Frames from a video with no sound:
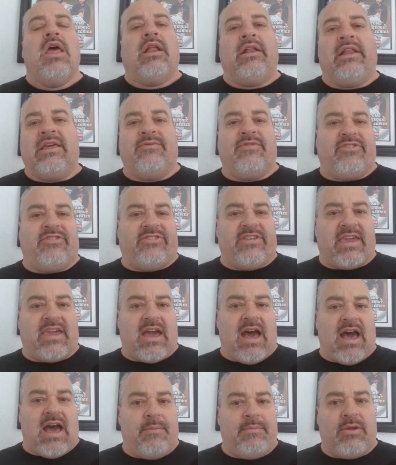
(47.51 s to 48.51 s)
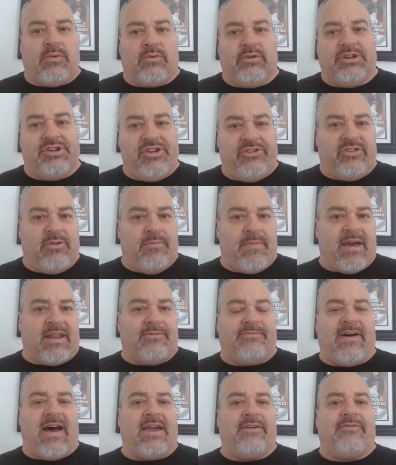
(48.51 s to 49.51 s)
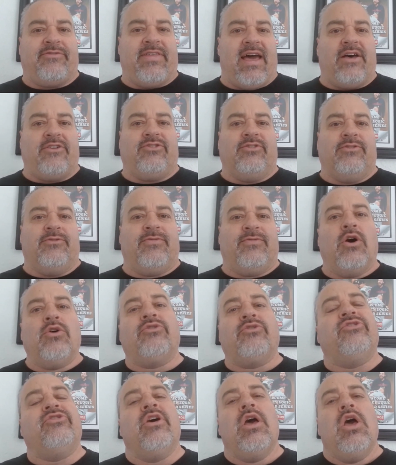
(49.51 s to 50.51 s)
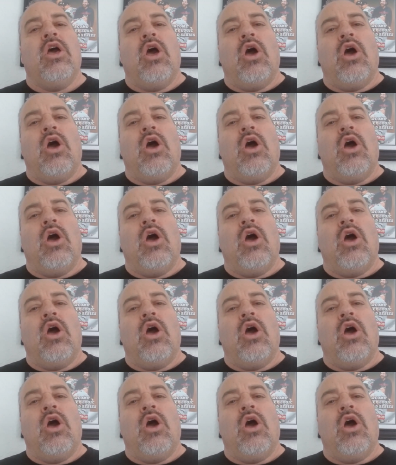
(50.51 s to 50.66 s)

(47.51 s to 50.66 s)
Leave us a comment. We're just about at 5,000 folks.